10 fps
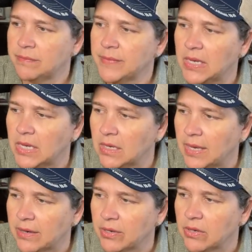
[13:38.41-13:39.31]
I
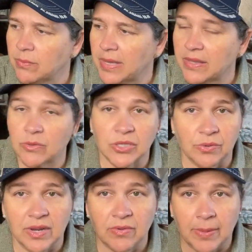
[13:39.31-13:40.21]
don't know. But there was
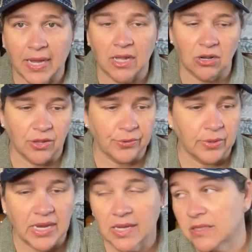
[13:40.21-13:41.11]
3 of them. I got all
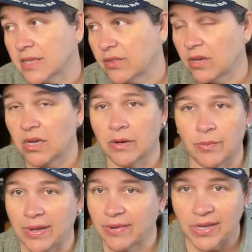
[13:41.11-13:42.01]
3 because I thought
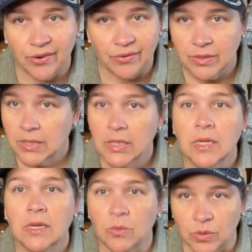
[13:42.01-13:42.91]
around here
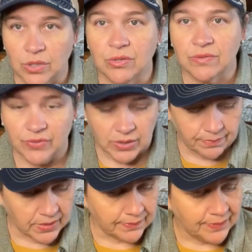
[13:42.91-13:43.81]
we'll use them for
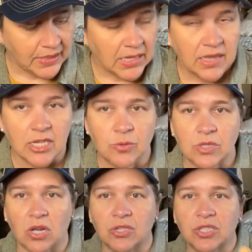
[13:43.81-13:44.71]
something. This was
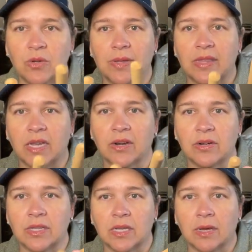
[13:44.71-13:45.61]
also in there
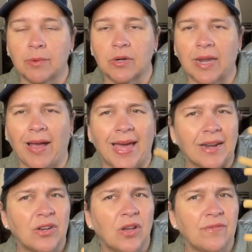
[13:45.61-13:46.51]
in the cupboard. Now, I
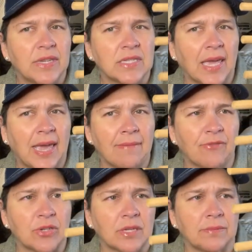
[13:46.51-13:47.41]
don't know if this came
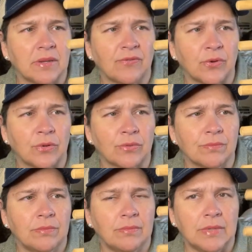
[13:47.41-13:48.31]
for something for
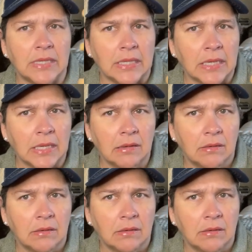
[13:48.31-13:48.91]
knitting.